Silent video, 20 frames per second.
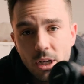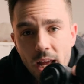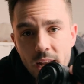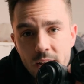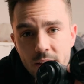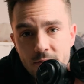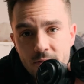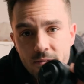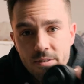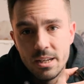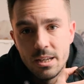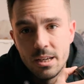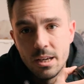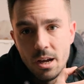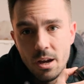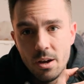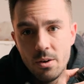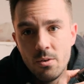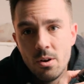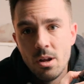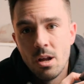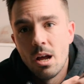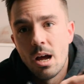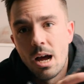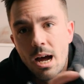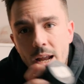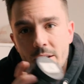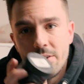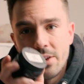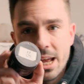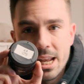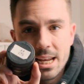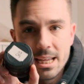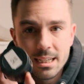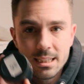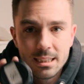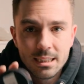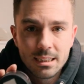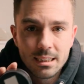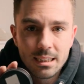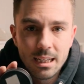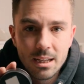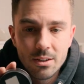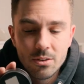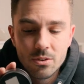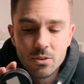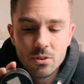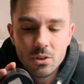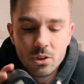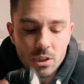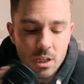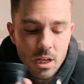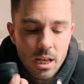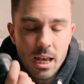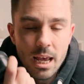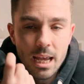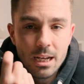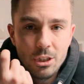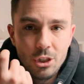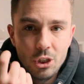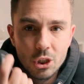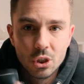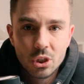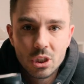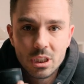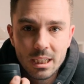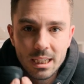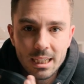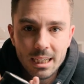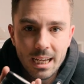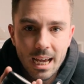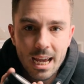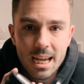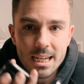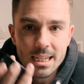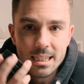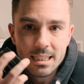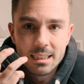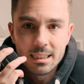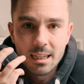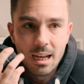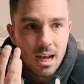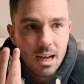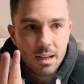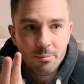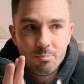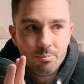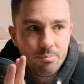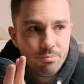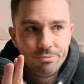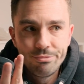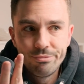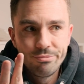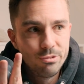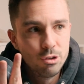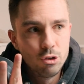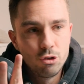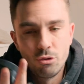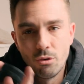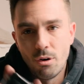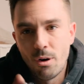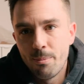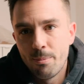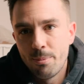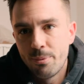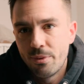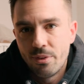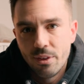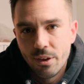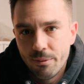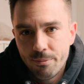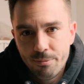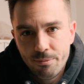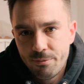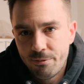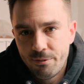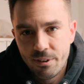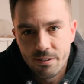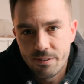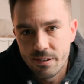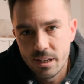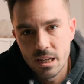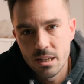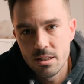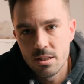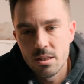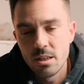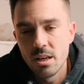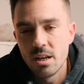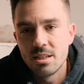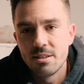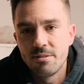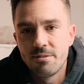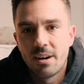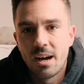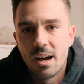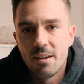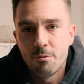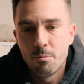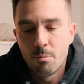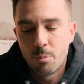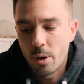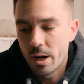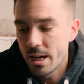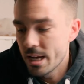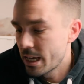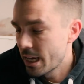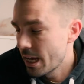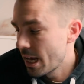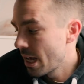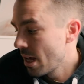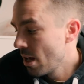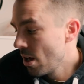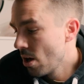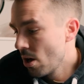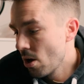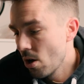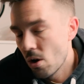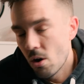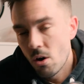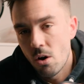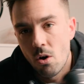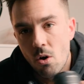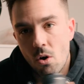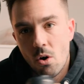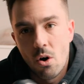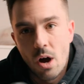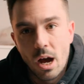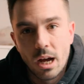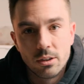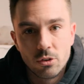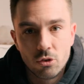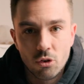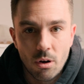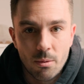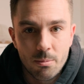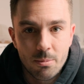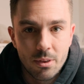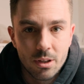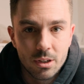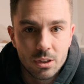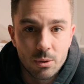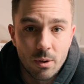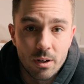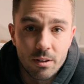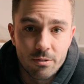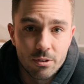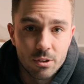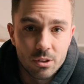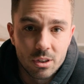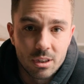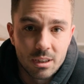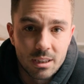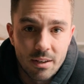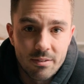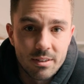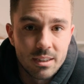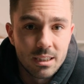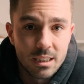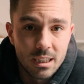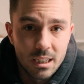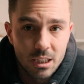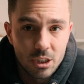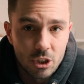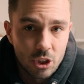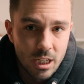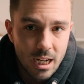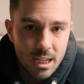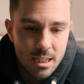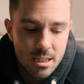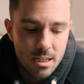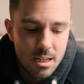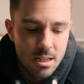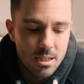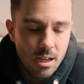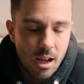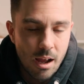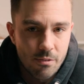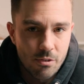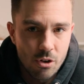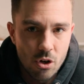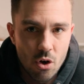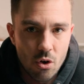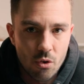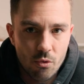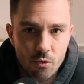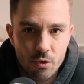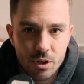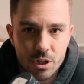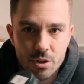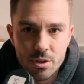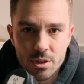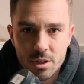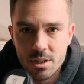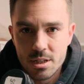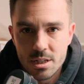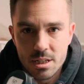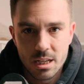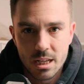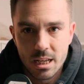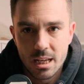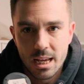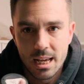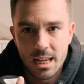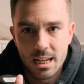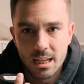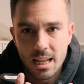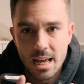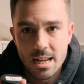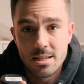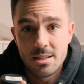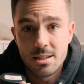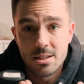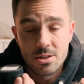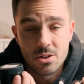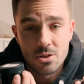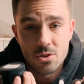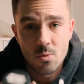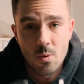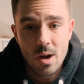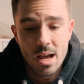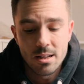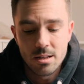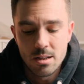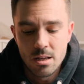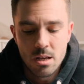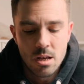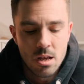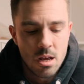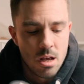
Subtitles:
any video and any stills, just in case I drop the 15-35 and break it, or I drop the 24-70 and it shatters. I've got redundancy in lenses as well.